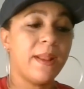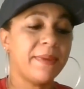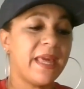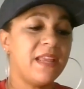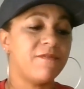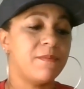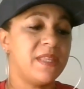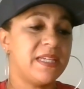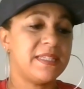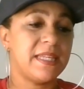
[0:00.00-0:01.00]
I'm getting from
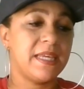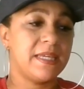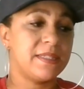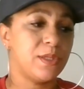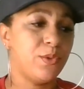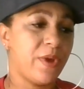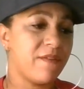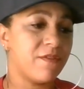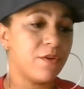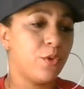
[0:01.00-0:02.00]
this is
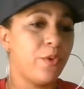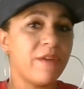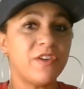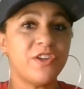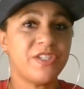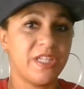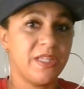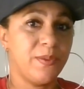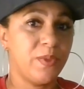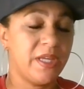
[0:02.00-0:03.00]
whoever whoever you're
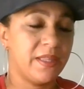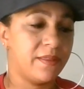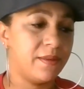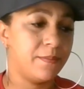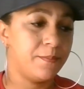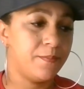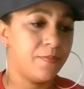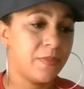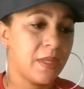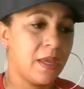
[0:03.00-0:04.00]
dealing with,
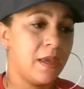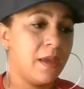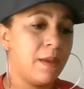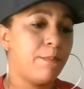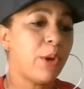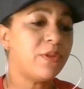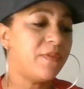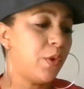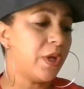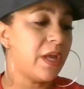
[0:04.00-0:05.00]
both of
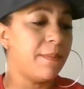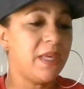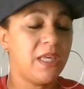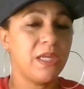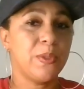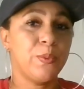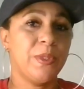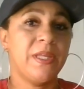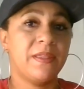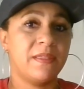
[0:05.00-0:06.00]
you are coming here
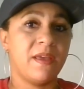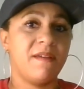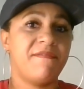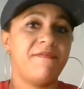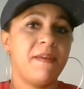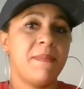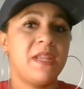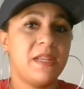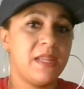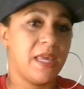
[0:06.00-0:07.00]
with a
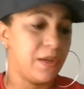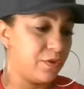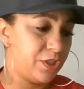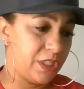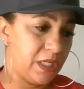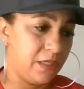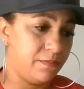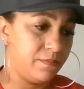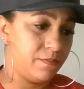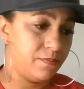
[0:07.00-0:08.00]
feminine energy.
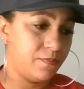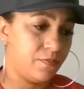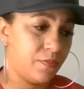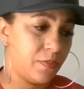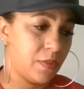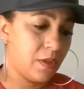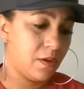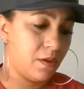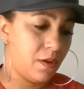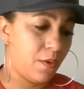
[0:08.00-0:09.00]

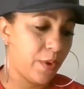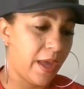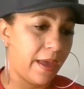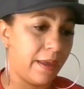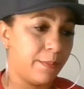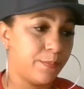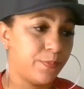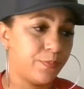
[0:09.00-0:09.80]
Okay.